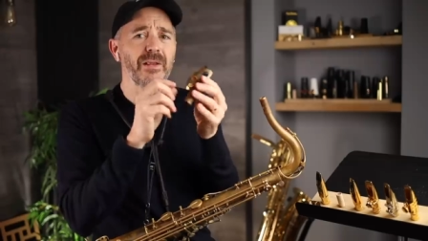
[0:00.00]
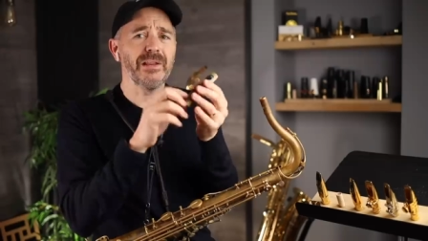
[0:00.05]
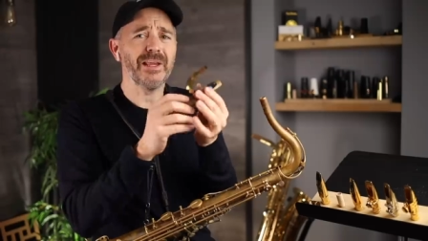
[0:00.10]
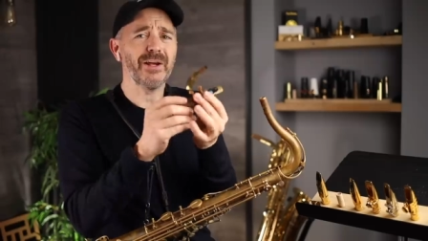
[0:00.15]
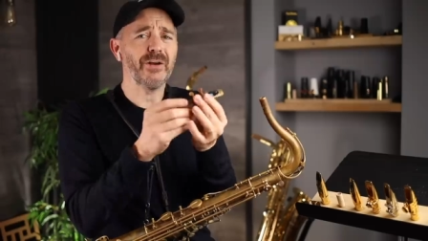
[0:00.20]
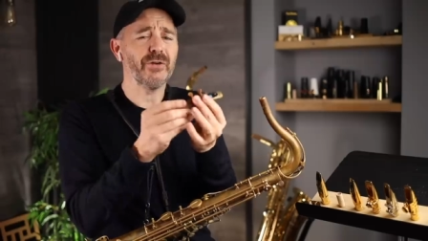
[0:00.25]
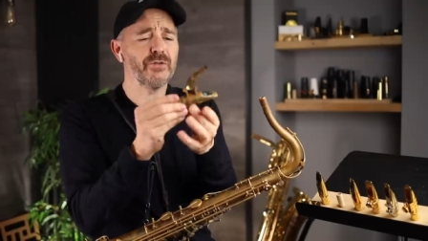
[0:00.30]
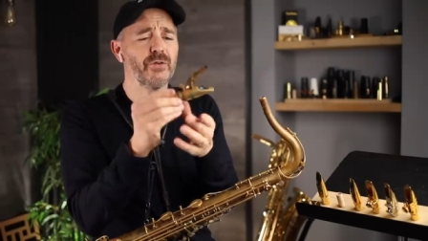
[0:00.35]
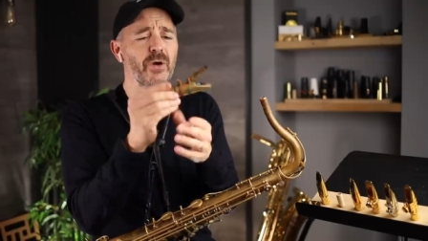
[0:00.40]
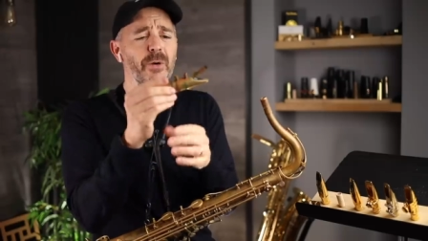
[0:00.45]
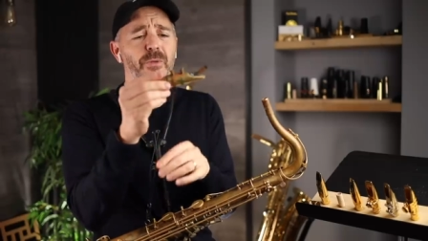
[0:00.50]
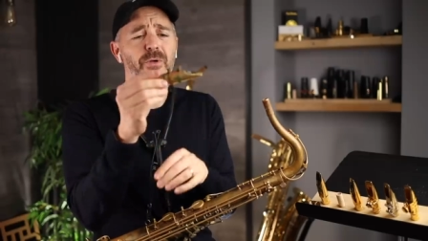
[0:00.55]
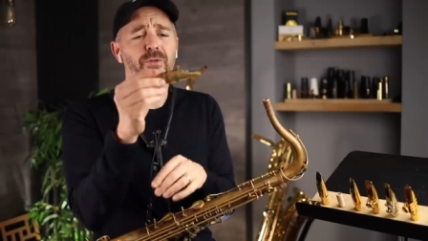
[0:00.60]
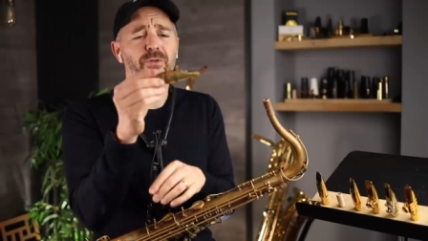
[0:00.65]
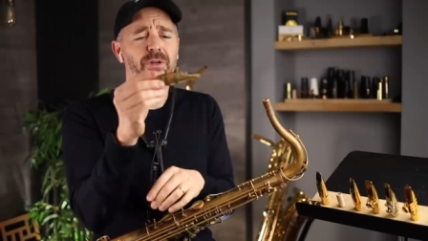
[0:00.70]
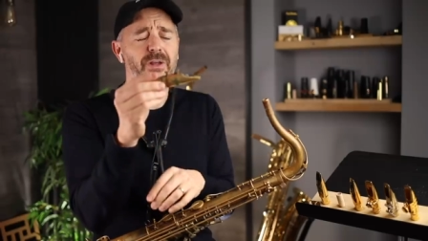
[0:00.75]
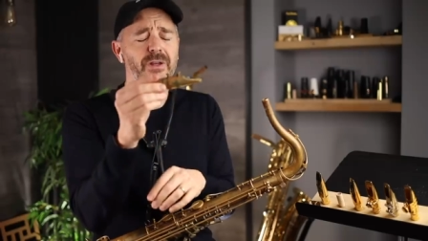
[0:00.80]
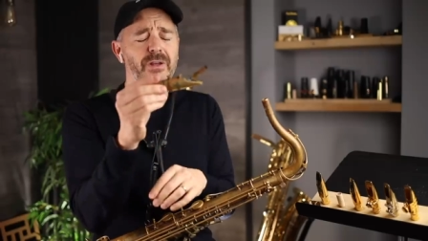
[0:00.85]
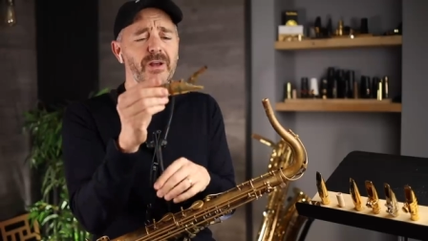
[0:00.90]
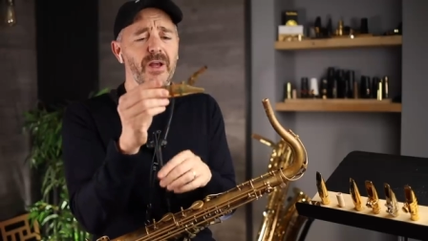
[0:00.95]
The ligature I'm
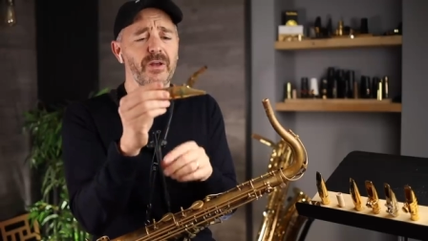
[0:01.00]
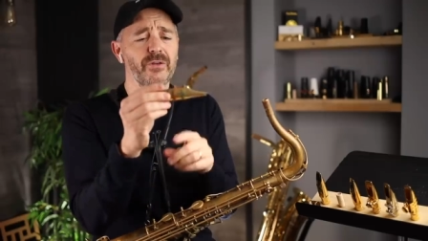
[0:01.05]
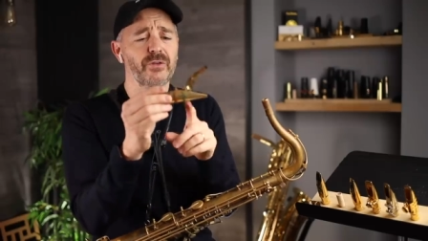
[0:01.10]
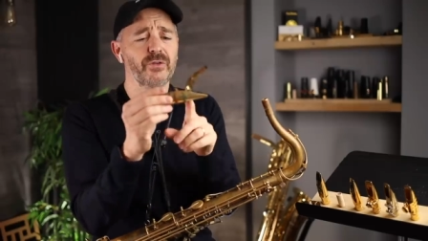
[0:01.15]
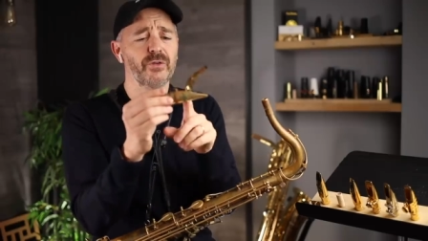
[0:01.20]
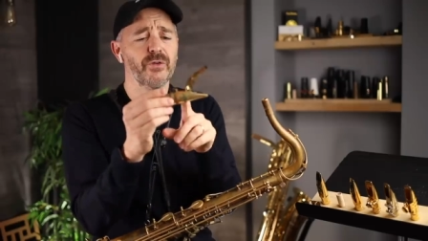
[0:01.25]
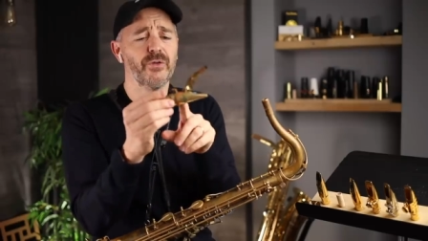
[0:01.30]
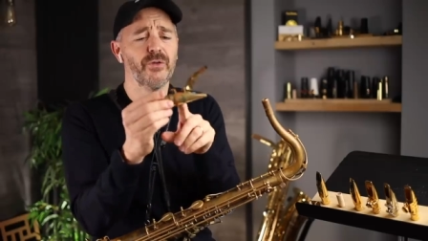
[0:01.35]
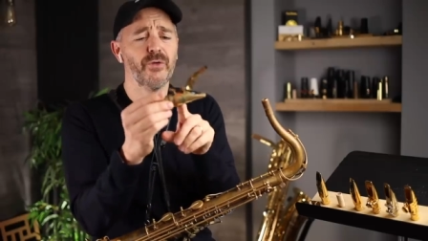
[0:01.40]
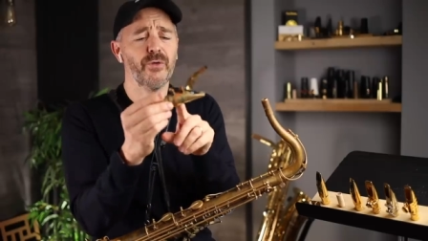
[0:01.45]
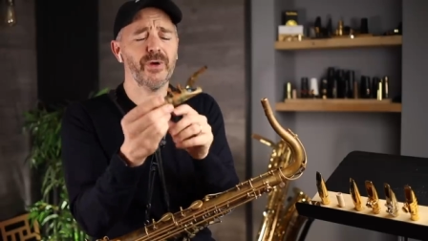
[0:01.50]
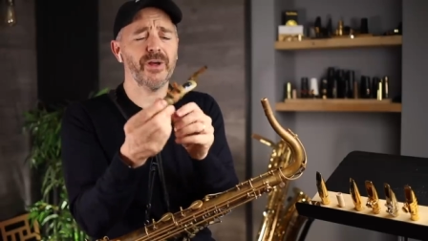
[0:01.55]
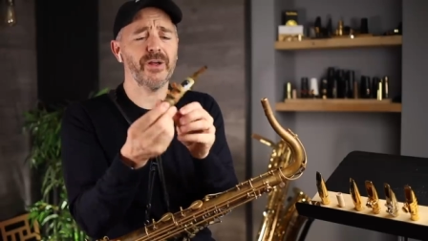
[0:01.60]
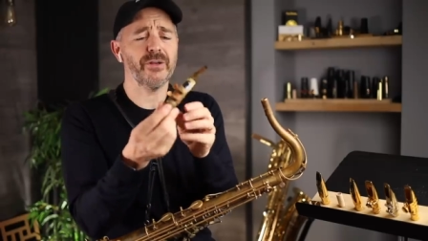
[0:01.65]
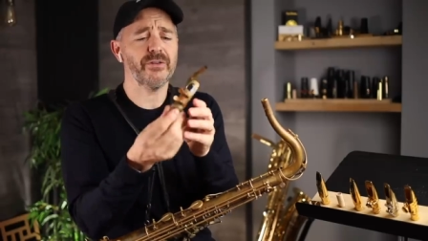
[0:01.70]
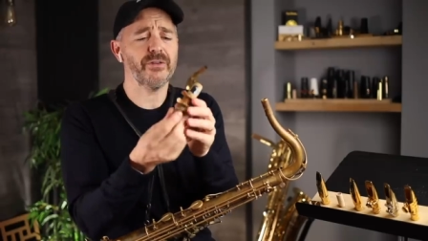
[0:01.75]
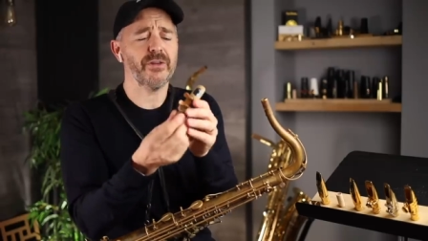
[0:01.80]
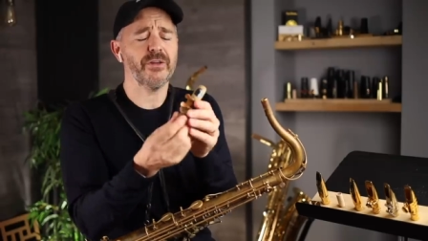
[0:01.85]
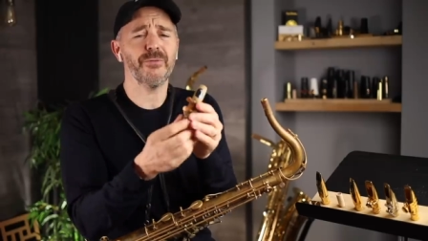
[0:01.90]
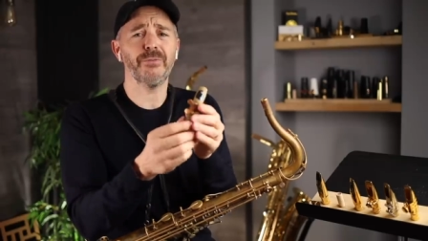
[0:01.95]
using, in case you're
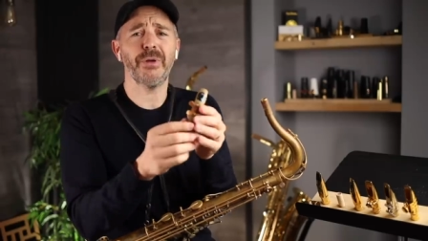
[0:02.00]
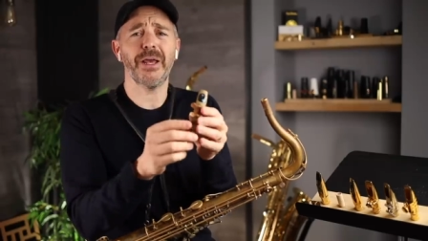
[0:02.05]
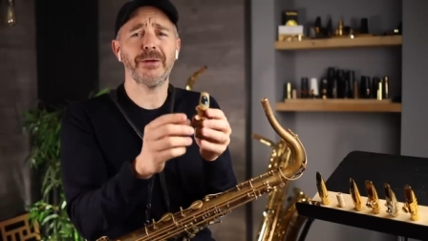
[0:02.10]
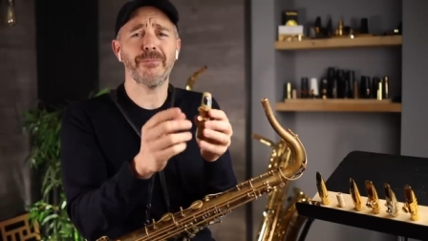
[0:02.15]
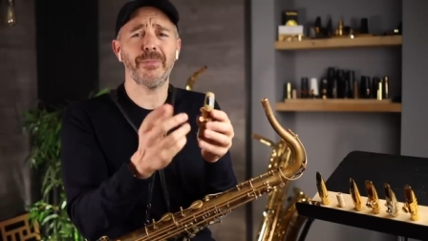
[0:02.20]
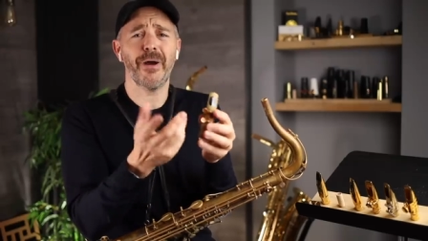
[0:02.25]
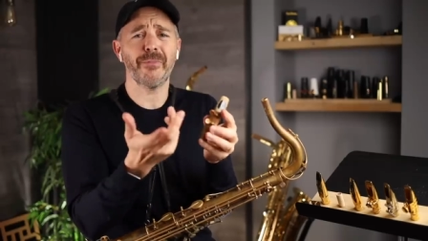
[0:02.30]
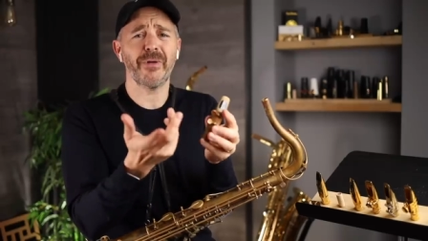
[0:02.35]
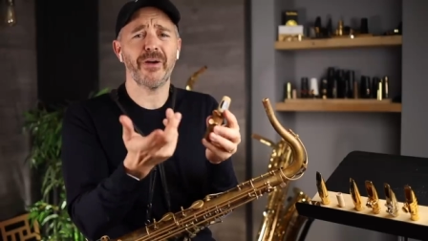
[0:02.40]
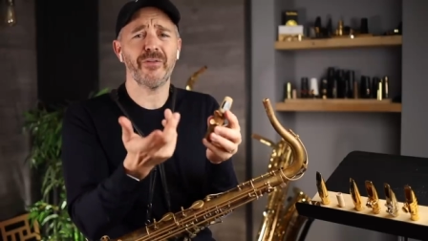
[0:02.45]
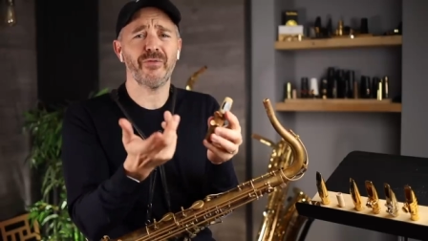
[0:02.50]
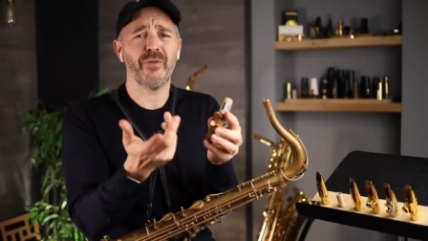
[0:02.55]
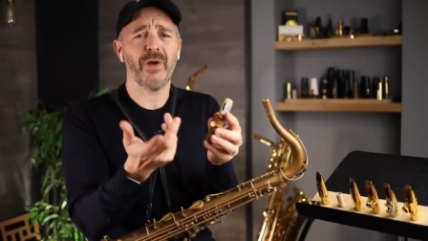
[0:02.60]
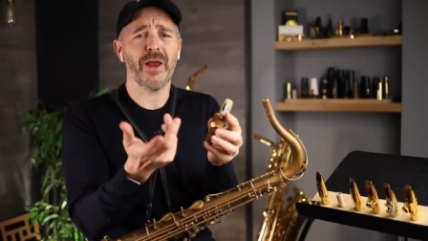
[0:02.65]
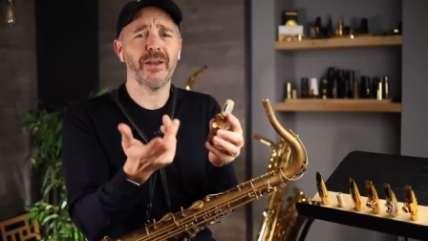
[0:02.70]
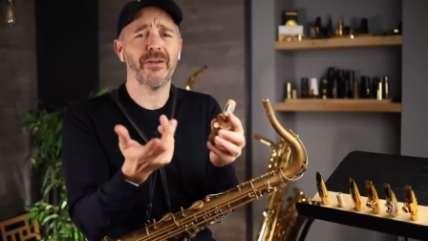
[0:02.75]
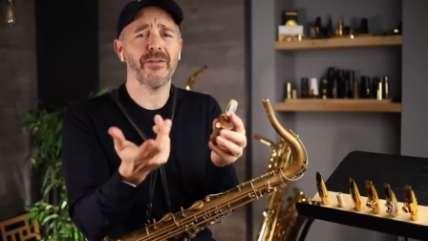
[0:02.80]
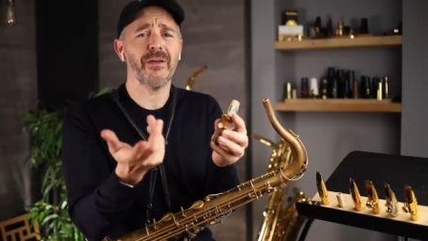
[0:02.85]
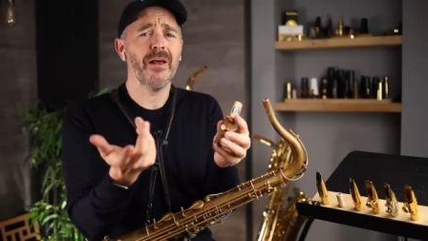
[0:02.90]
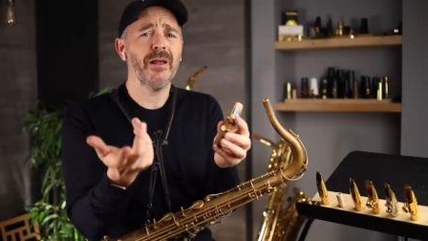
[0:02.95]
curious, is made by my
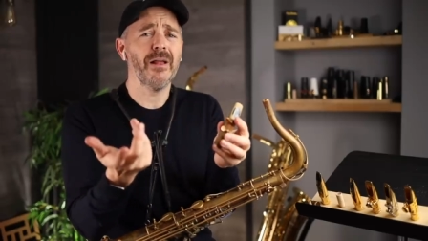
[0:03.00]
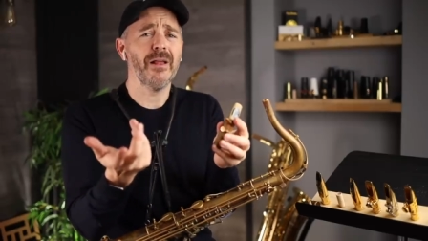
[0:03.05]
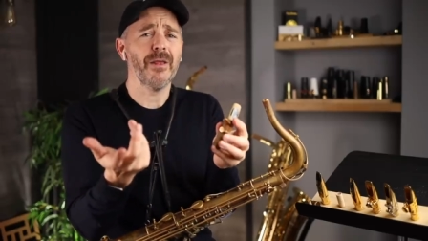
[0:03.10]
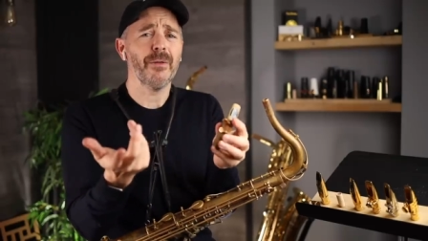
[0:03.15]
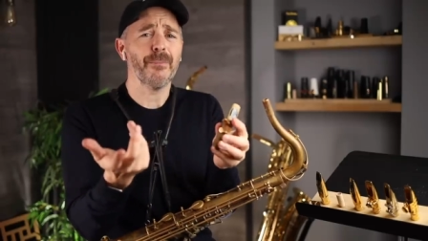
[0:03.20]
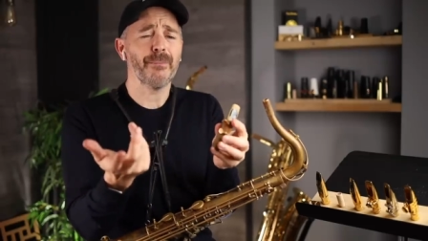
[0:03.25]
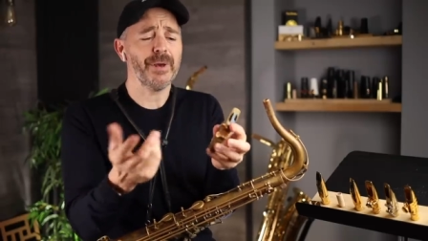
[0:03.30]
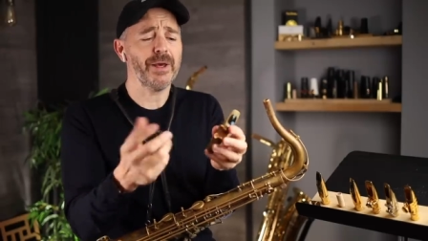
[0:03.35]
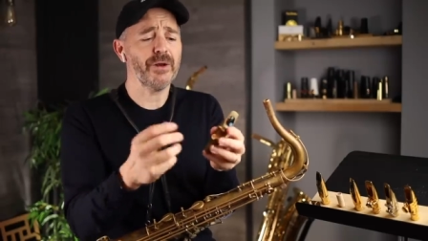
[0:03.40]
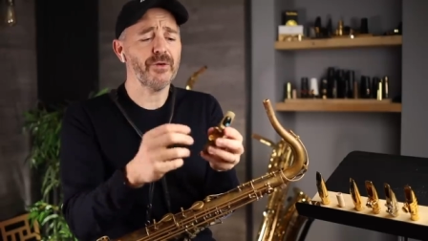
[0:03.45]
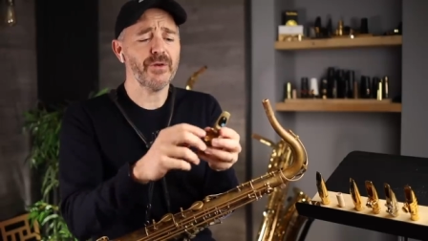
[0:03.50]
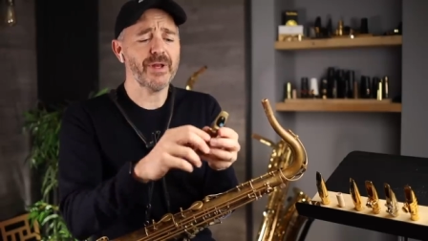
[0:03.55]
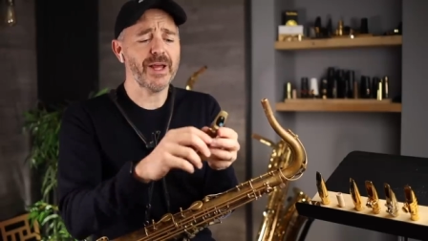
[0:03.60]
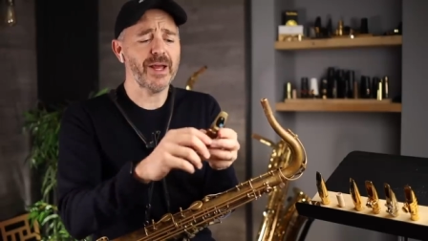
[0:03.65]
friend Peter